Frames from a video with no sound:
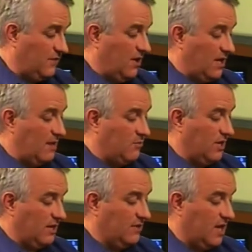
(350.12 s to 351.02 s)
the very name
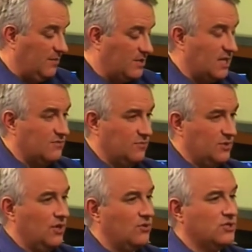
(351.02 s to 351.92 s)
Creative Commons comes from
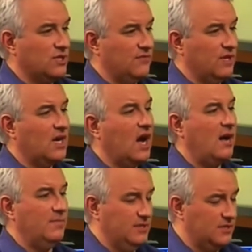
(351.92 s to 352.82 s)
the notion of a
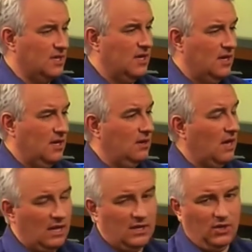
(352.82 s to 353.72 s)
commons.
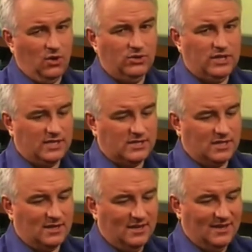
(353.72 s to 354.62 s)
In the old days,
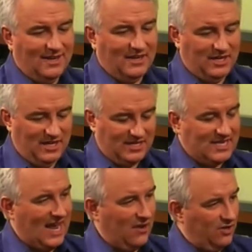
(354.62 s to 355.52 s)
in a
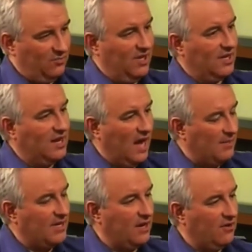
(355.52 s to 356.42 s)
town, there'd be a
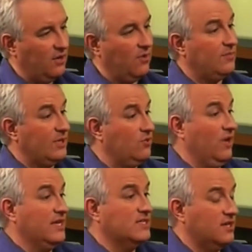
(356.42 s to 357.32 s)
common area where everybody
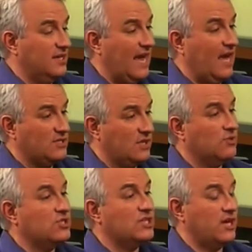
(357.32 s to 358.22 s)
grazed their cows that
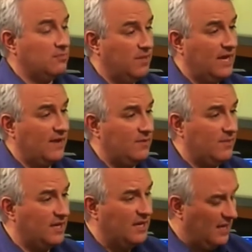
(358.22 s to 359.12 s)
was shared by
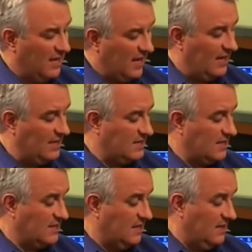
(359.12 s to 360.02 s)
everybody. And he
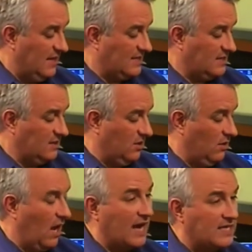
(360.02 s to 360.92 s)
says that's,
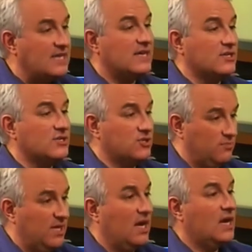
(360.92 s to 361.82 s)
ideas
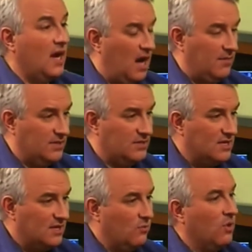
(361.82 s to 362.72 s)
should be a commons
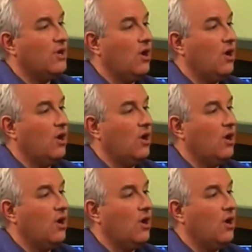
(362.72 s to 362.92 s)
where